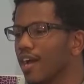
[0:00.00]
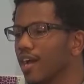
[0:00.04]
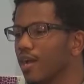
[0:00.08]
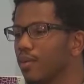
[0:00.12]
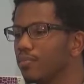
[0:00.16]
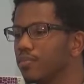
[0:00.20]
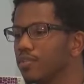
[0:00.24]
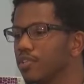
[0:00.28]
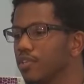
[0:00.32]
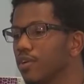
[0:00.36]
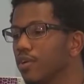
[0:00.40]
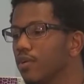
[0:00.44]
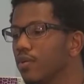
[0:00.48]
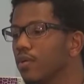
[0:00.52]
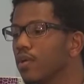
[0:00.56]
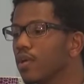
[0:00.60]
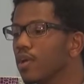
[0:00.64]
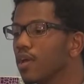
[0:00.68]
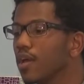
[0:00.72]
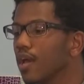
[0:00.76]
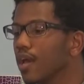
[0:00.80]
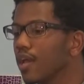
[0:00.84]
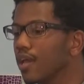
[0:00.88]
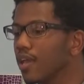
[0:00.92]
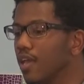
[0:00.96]
So
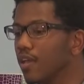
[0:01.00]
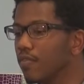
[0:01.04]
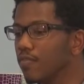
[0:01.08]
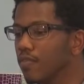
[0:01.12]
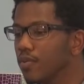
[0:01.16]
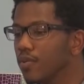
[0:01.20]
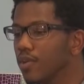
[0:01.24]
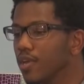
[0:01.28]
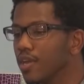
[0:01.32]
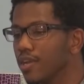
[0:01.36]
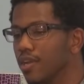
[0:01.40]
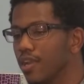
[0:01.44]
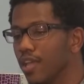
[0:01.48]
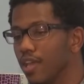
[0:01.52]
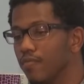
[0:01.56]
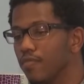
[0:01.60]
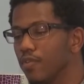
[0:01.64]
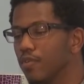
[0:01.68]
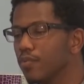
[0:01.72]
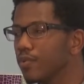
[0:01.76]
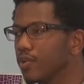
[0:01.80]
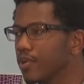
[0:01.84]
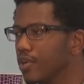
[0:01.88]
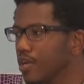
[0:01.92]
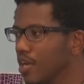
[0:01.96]
if you
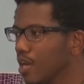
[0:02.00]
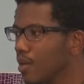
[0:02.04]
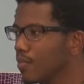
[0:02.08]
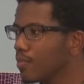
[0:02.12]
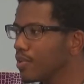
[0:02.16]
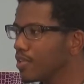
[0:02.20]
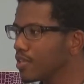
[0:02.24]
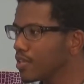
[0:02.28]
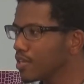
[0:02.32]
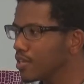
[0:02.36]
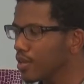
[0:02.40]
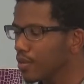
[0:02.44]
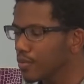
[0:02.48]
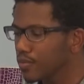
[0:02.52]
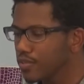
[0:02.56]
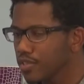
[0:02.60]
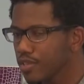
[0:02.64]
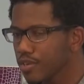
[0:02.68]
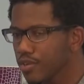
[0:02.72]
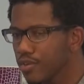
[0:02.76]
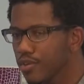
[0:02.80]
were to come into the Go Center,